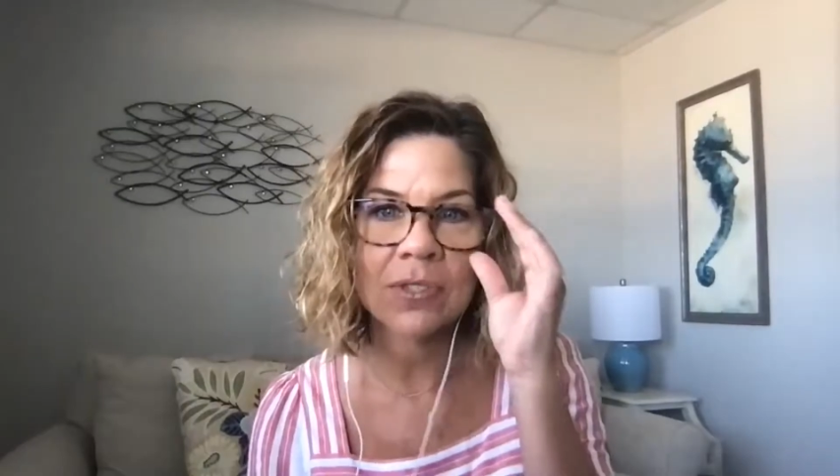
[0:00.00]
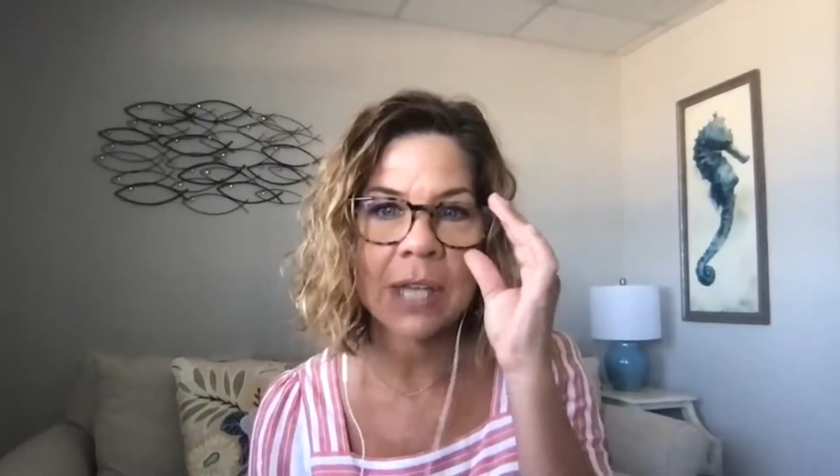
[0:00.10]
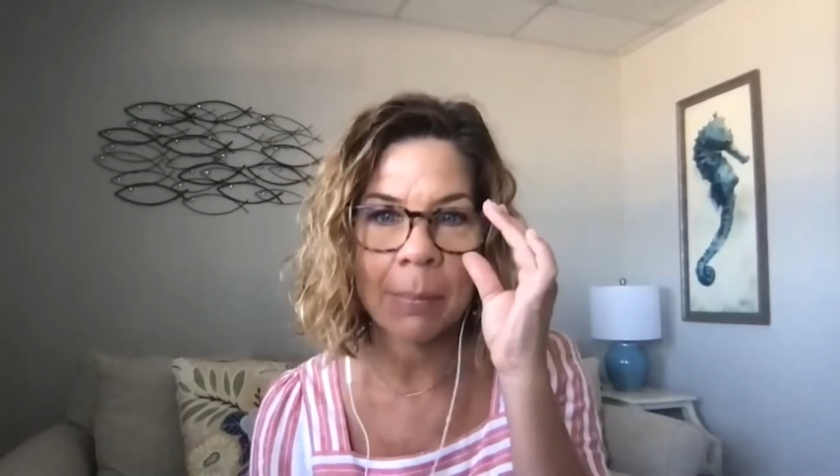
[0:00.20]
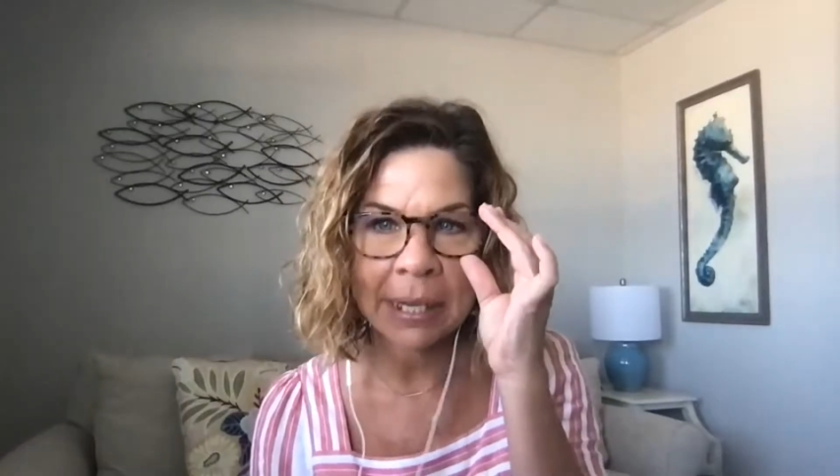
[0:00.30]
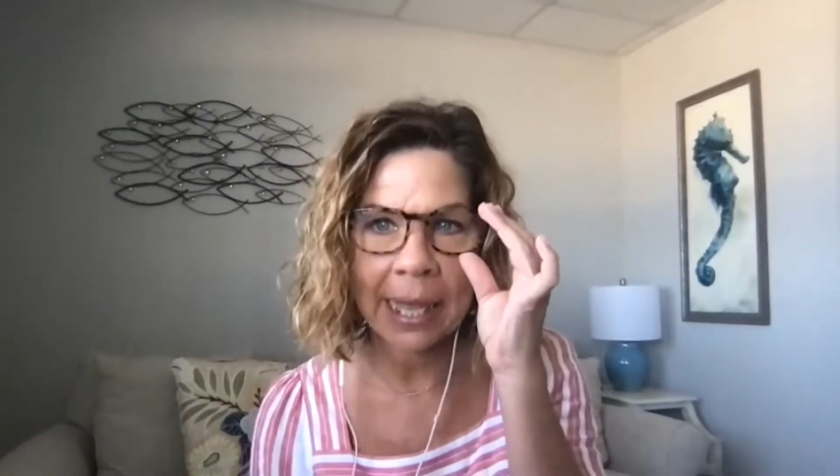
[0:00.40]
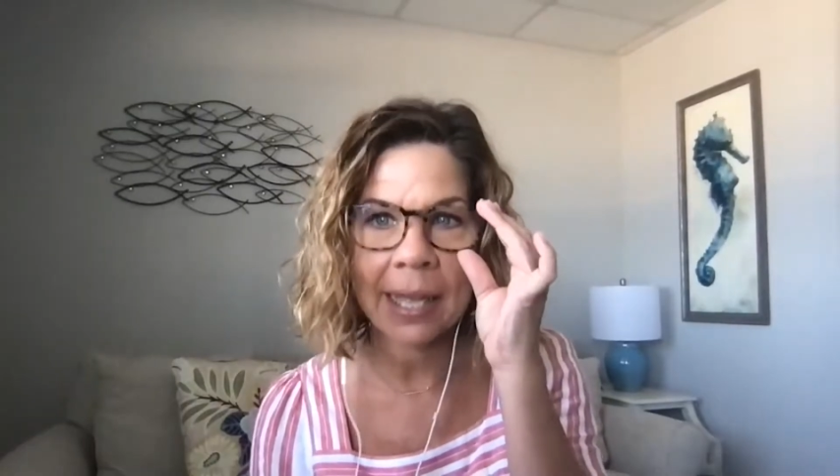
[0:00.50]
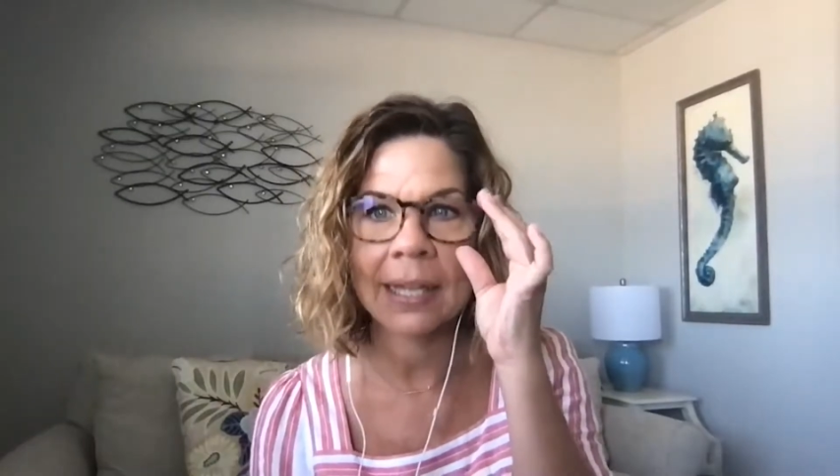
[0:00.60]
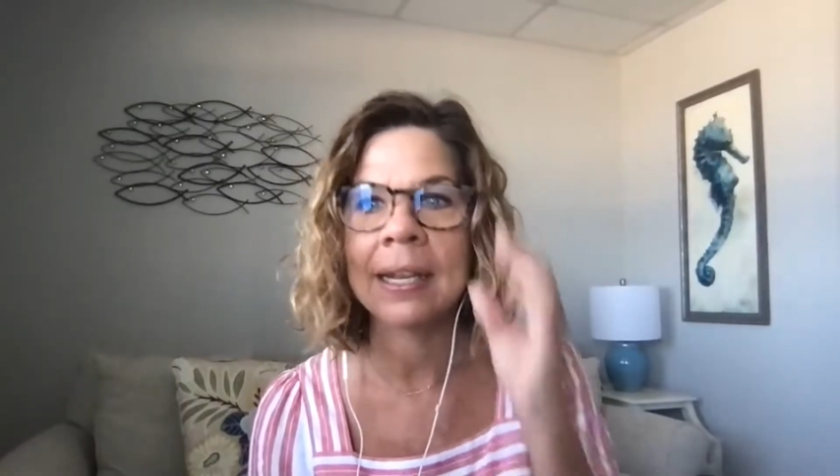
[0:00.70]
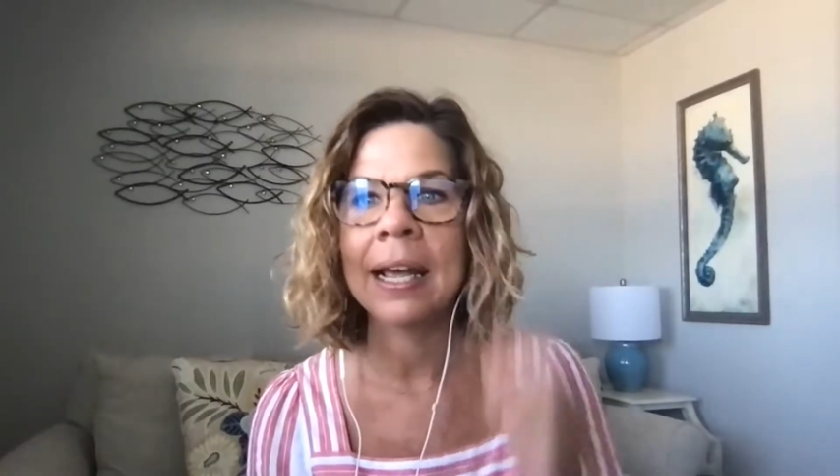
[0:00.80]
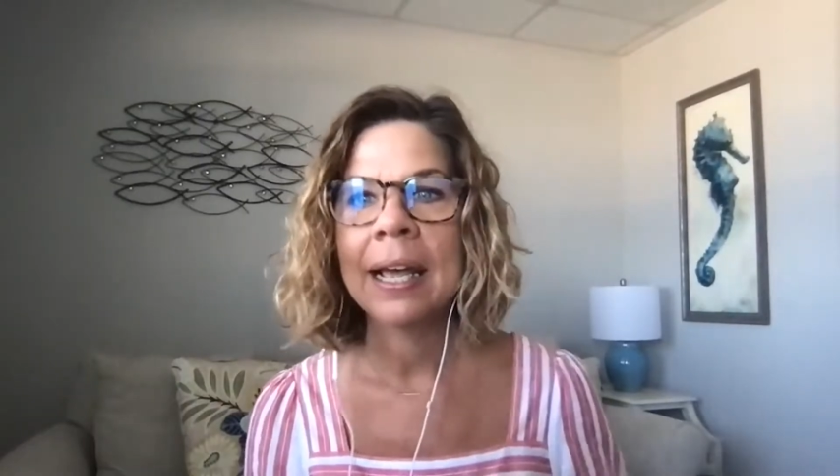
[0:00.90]
coming
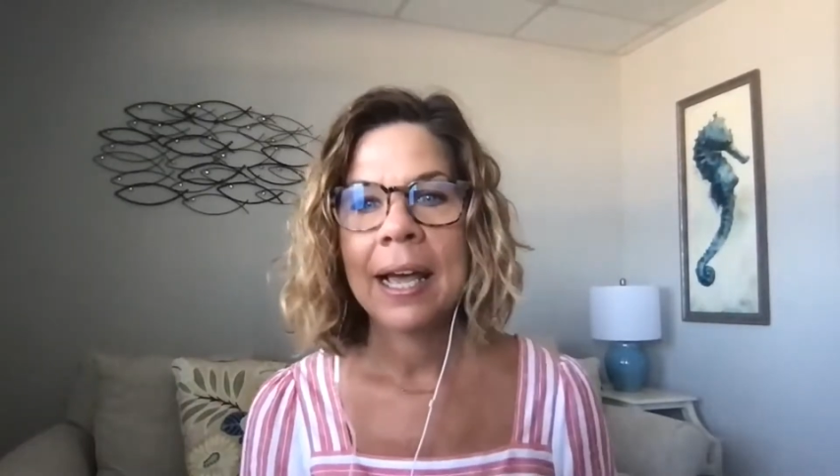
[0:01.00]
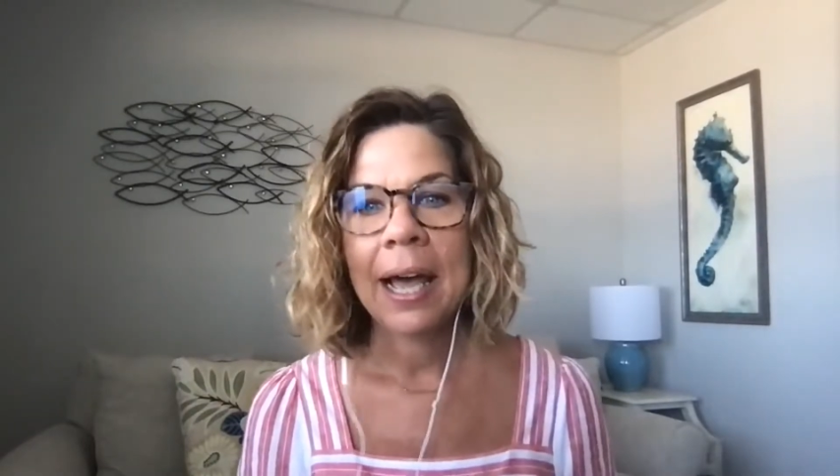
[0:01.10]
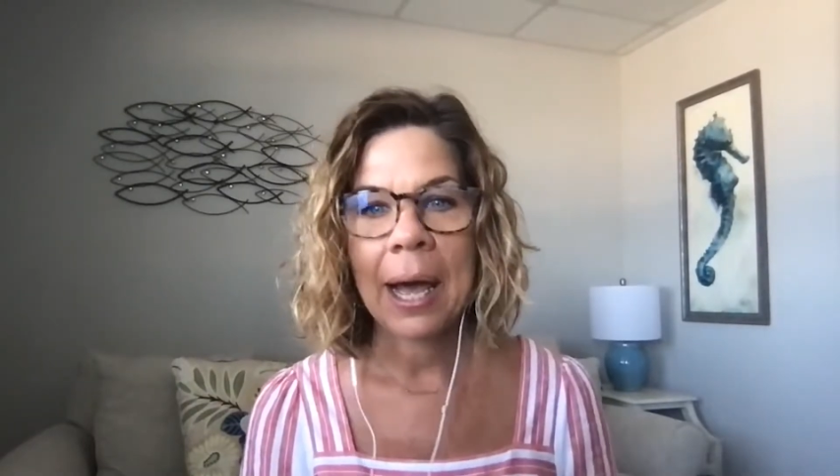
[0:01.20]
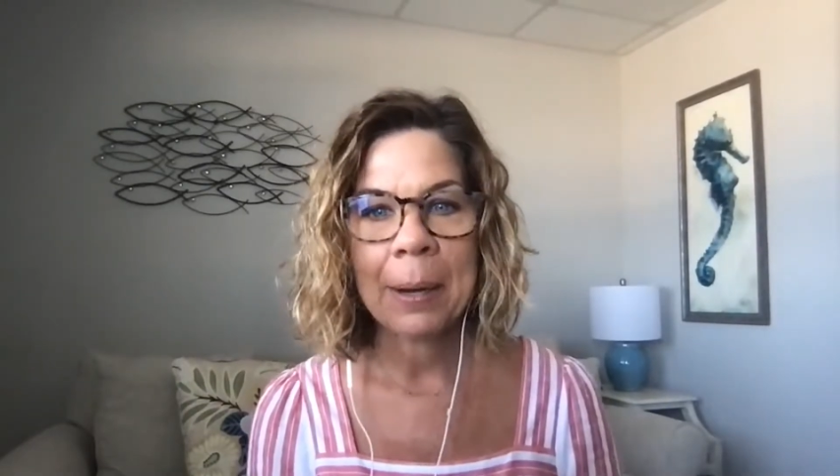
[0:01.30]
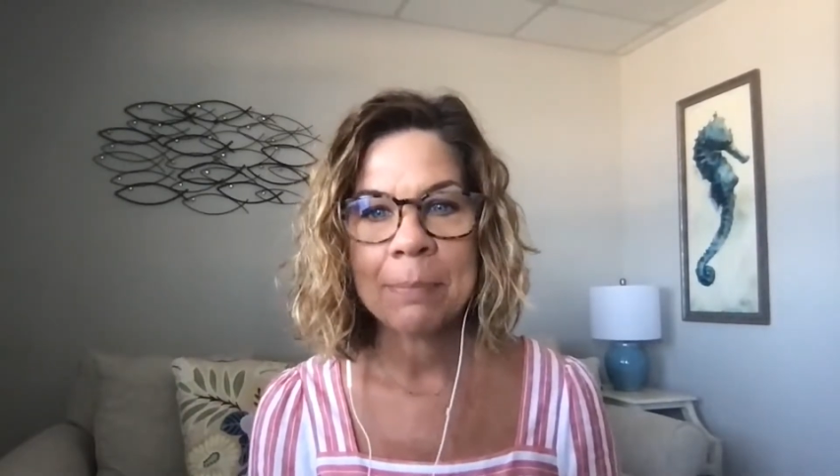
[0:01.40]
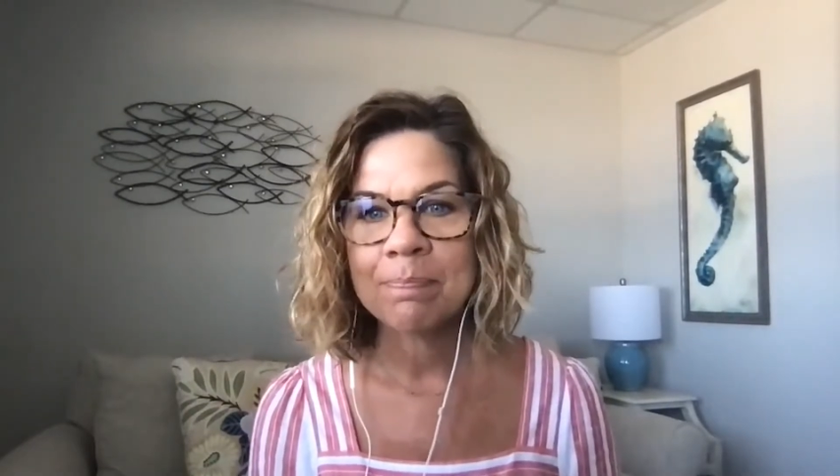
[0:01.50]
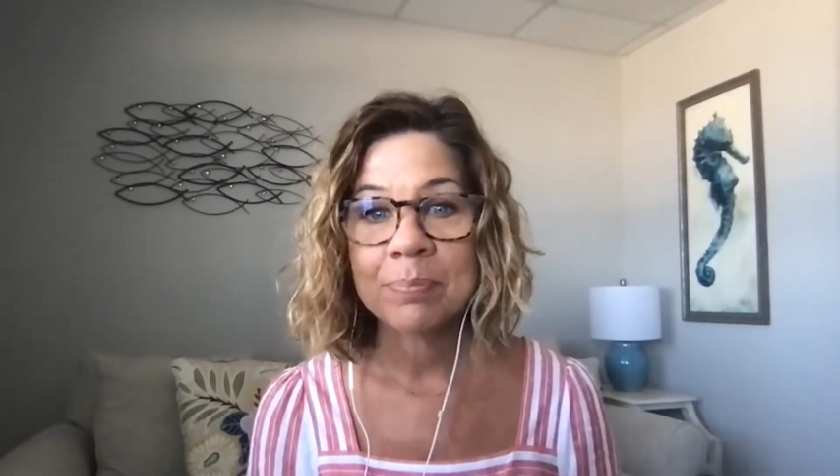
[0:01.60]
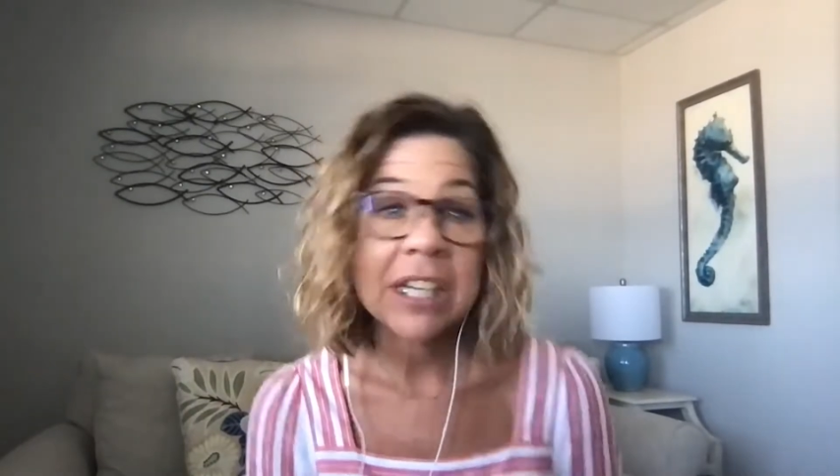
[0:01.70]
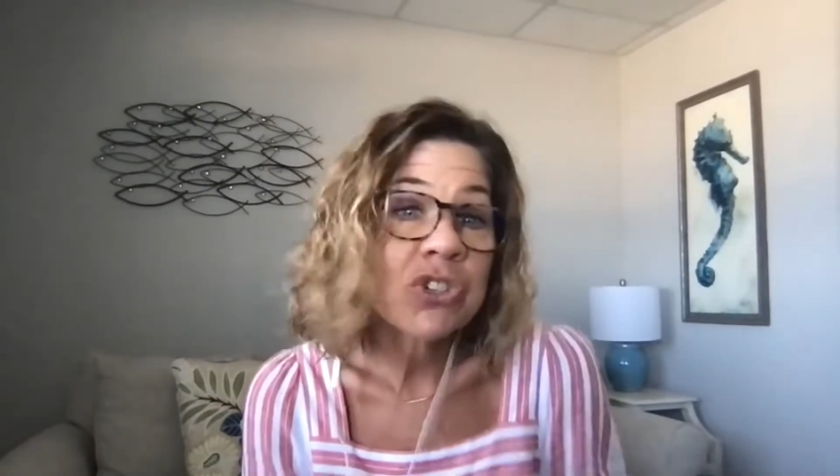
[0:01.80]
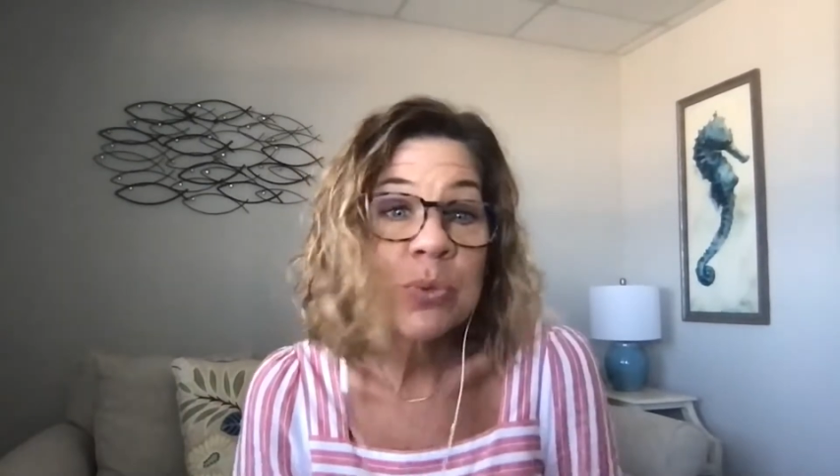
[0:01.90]
in,
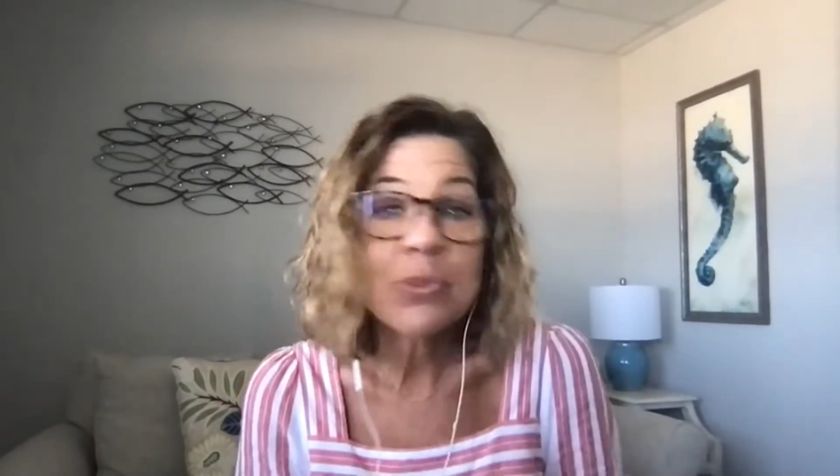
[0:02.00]
because you